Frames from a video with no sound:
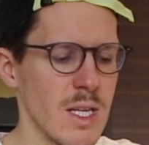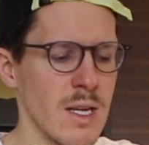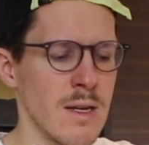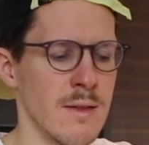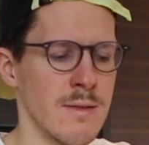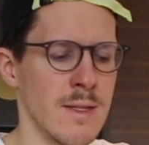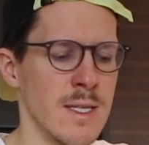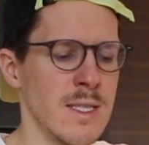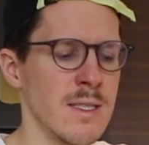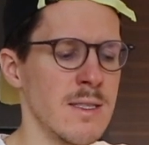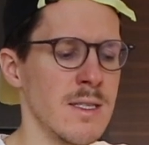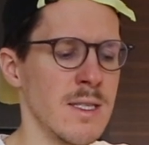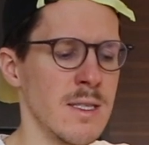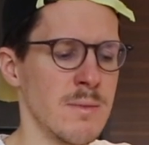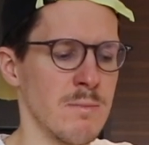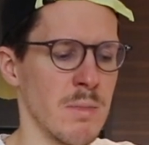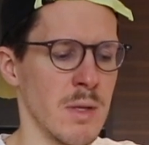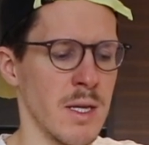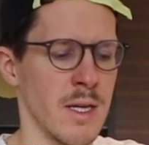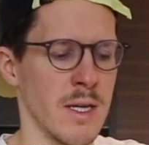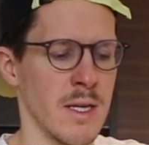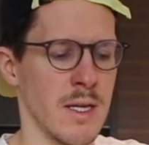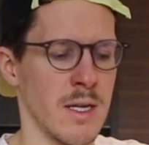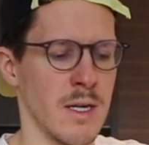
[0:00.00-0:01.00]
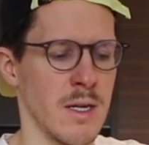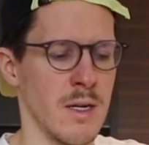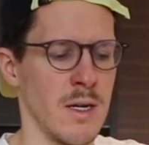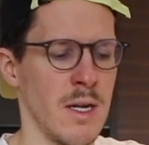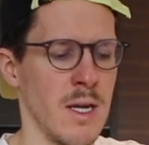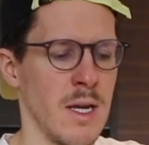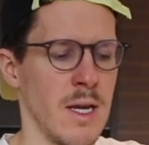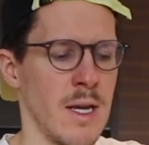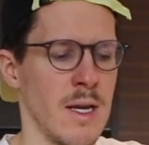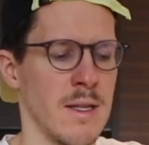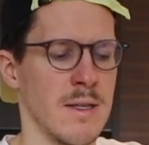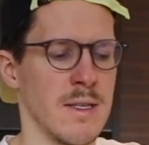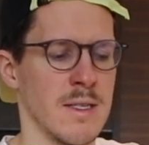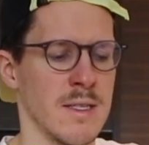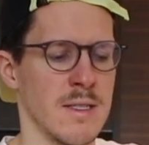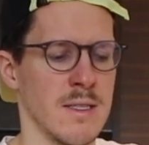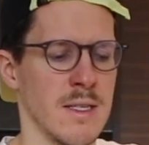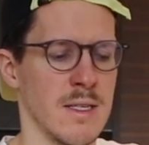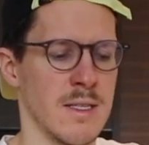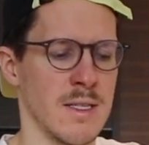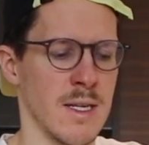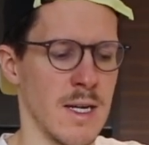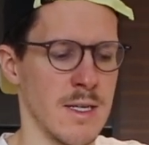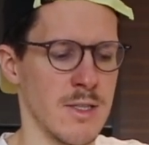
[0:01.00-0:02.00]
This display here, this is
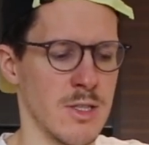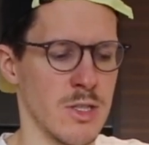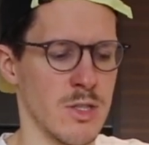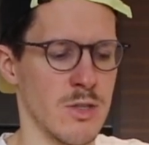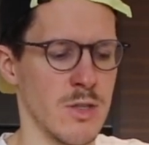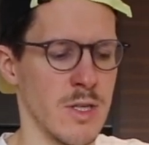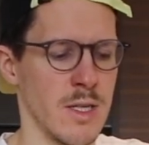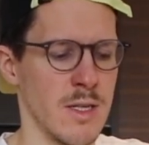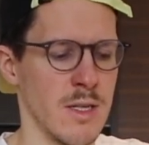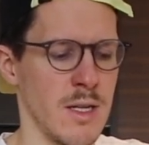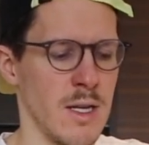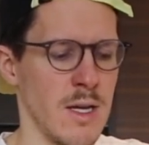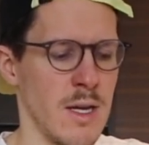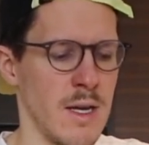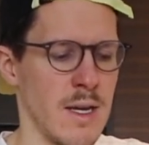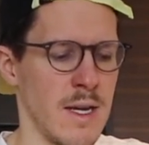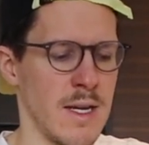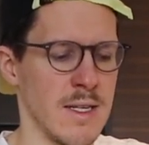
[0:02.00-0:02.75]
a touchscreen.